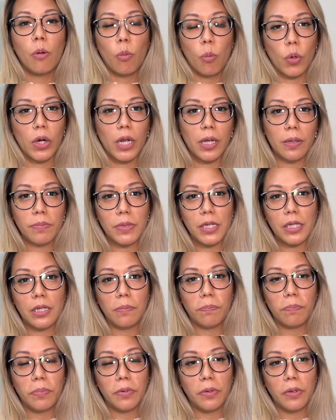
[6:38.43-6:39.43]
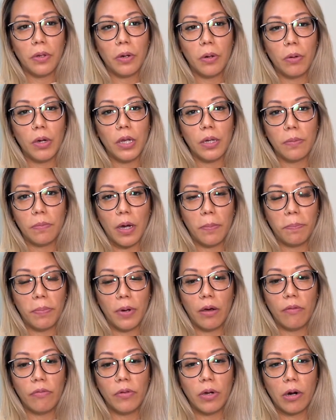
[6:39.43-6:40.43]
What I mean below and
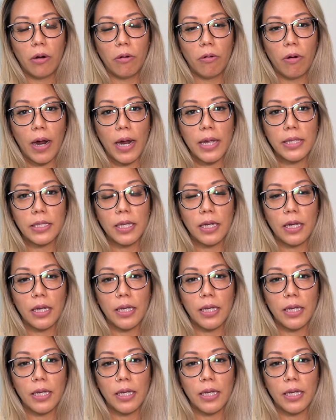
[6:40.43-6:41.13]
above the horizon,